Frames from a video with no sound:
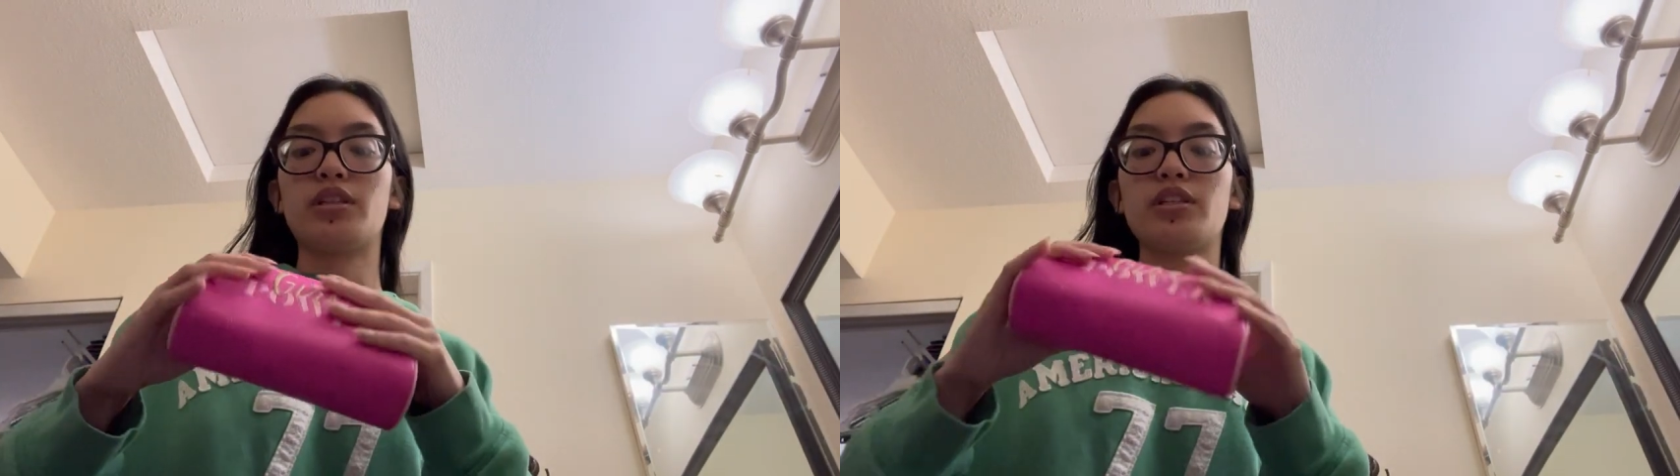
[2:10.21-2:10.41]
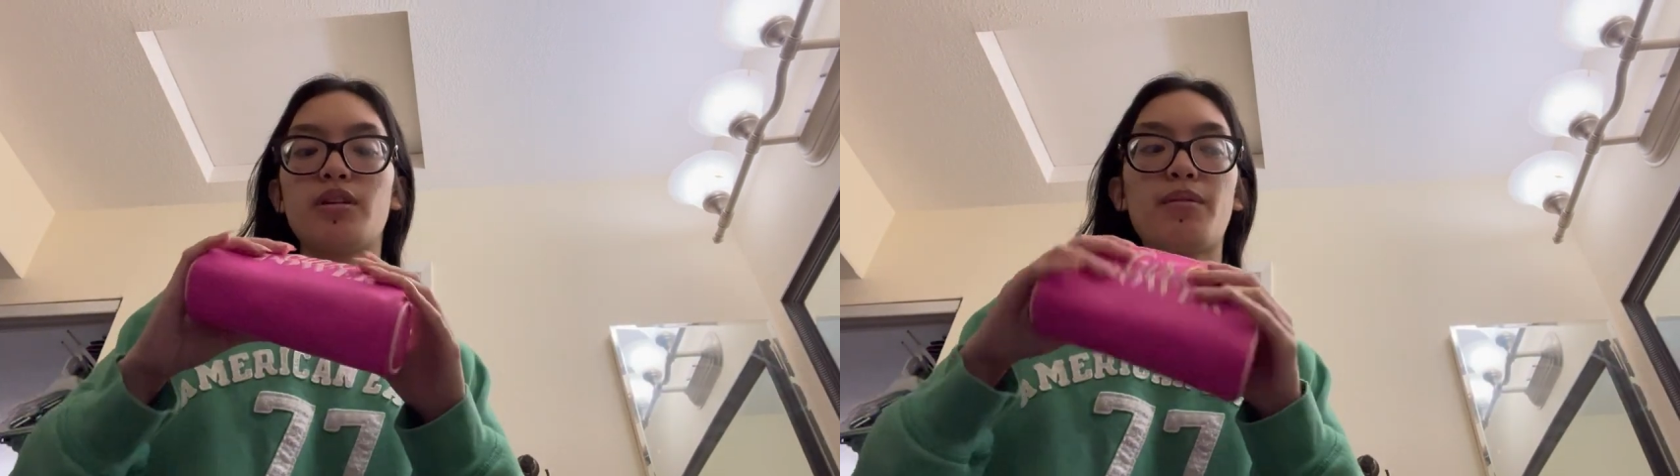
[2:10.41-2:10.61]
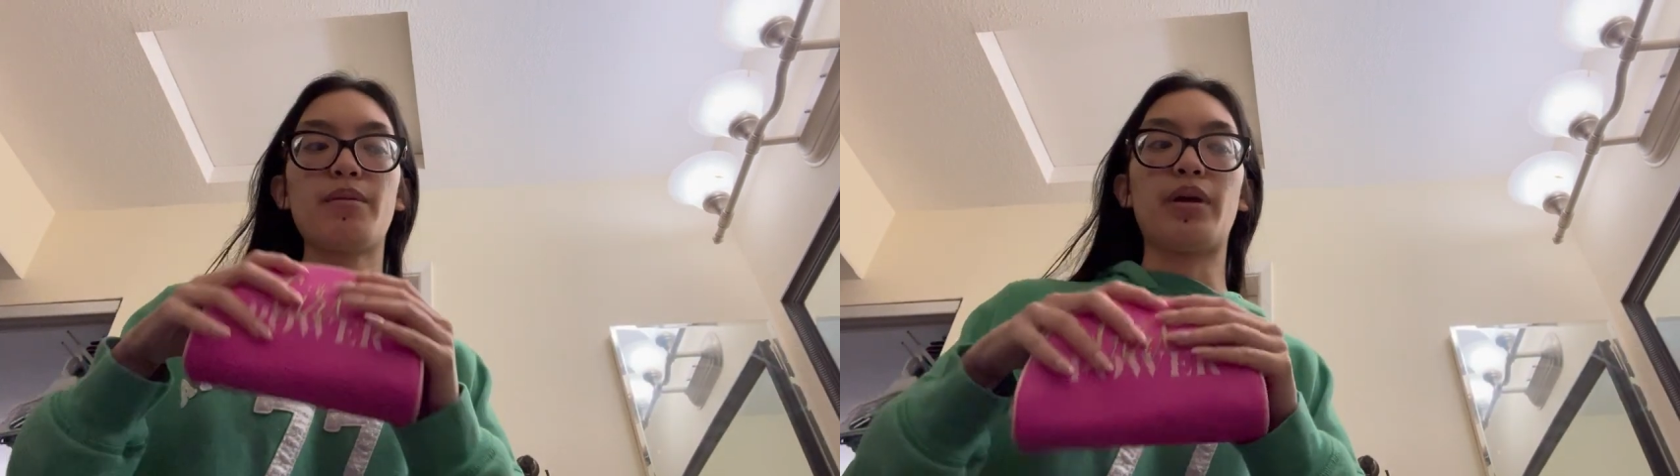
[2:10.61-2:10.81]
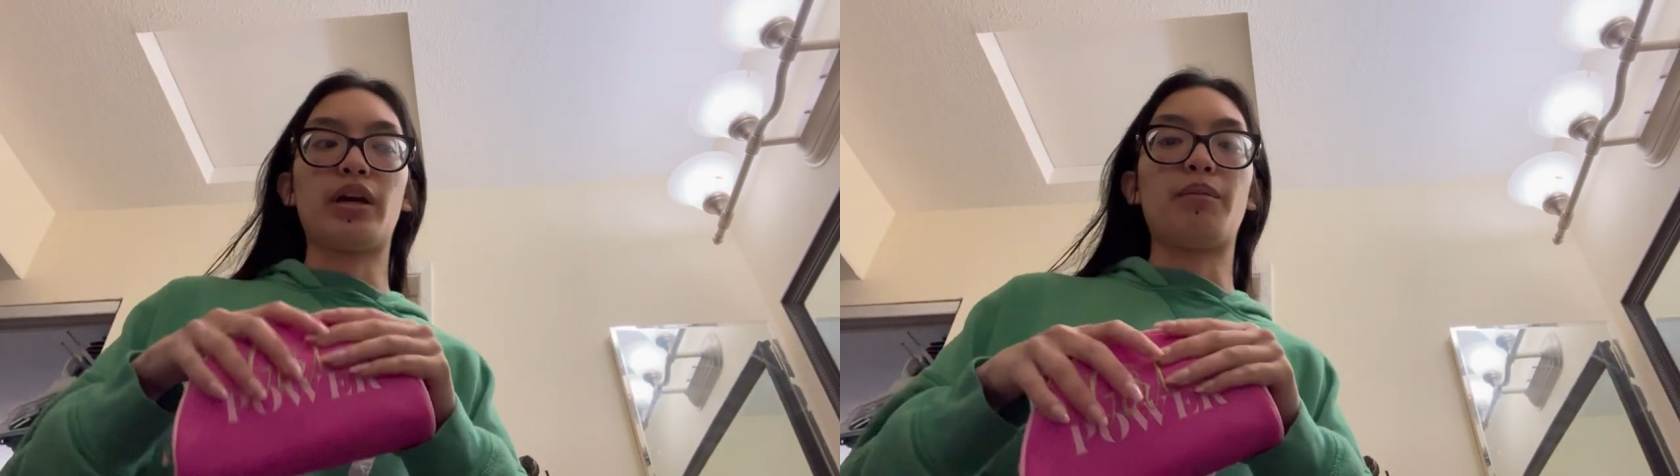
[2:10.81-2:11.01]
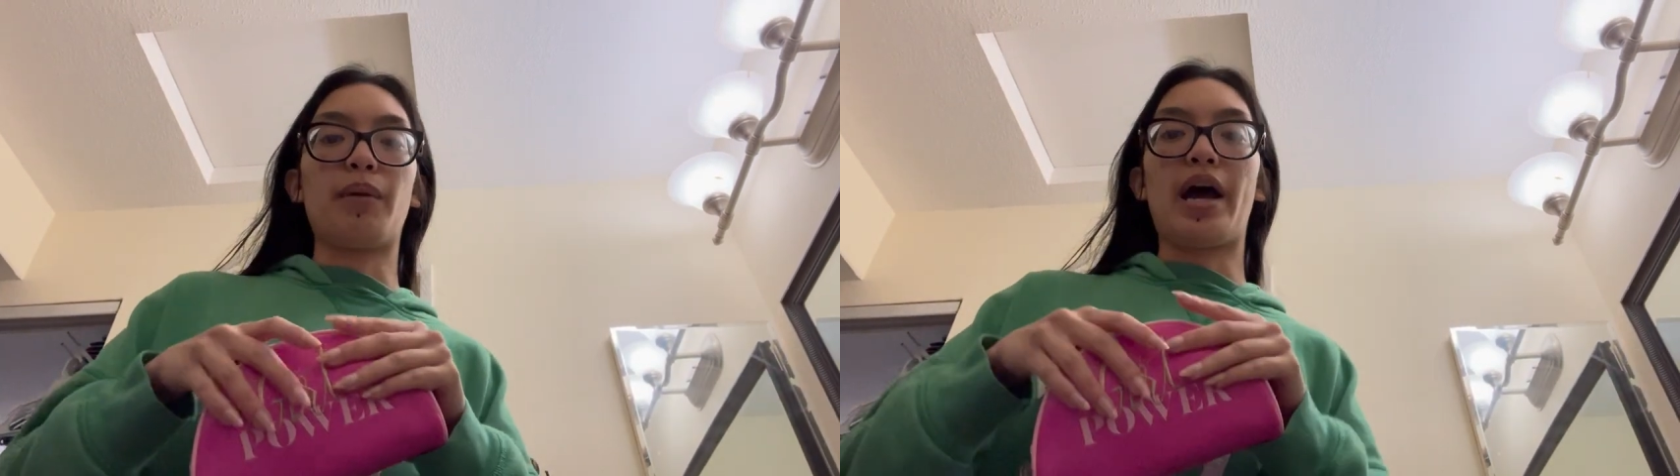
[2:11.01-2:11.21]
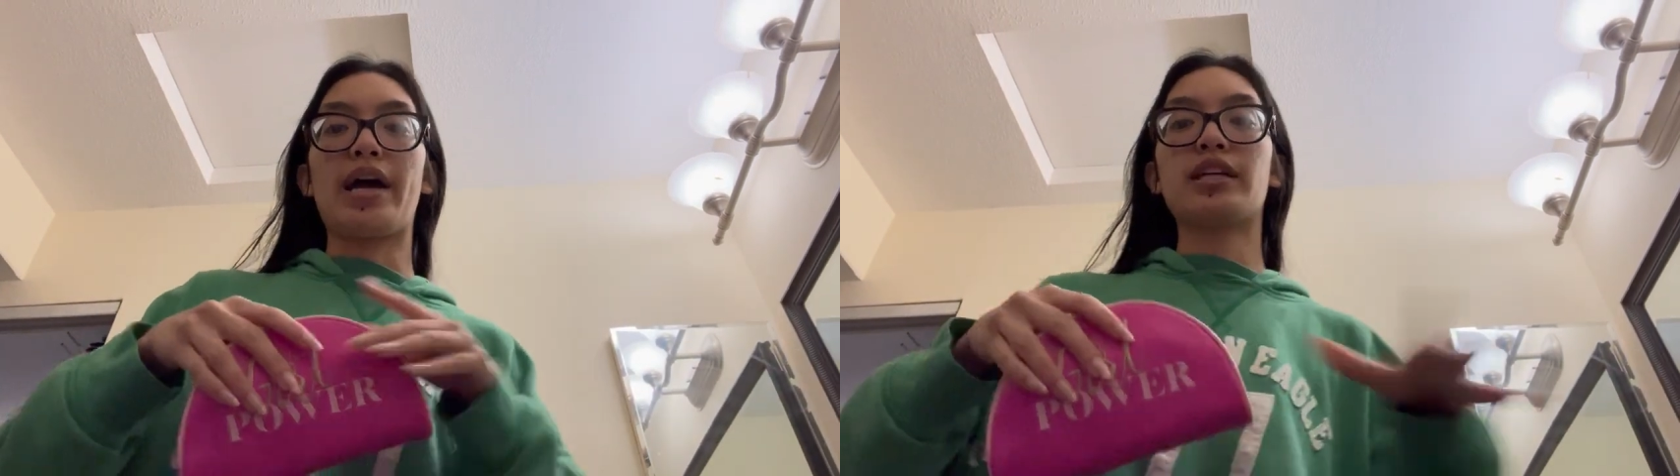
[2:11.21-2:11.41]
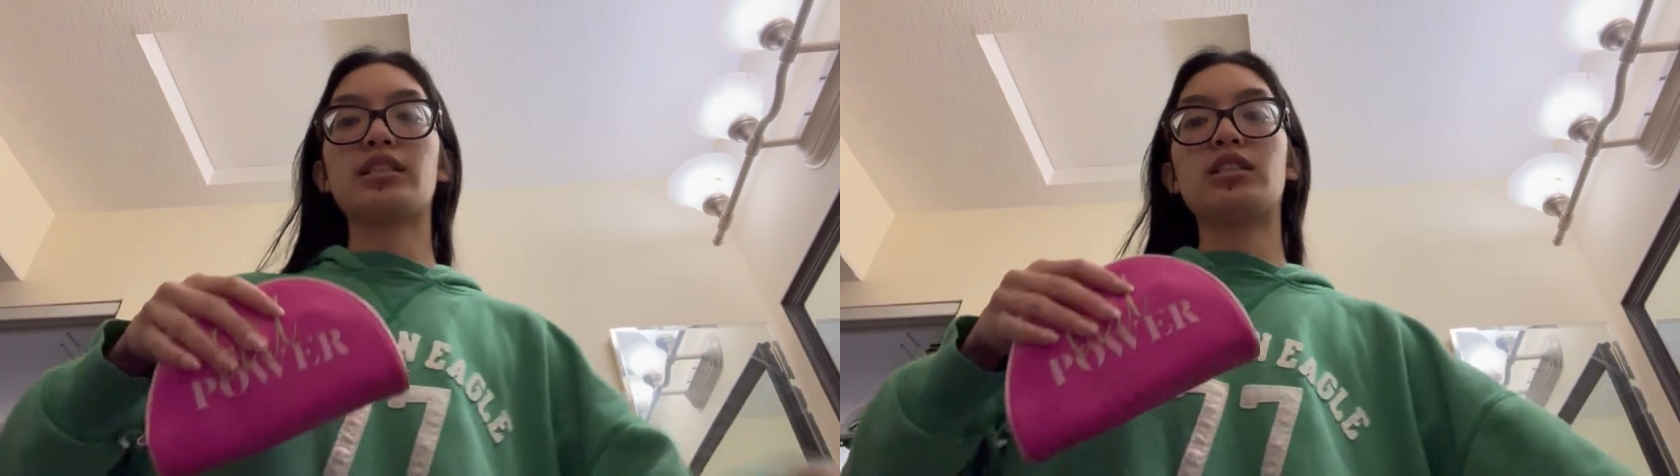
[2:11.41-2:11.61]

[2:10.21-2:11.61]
These are my makeup bags.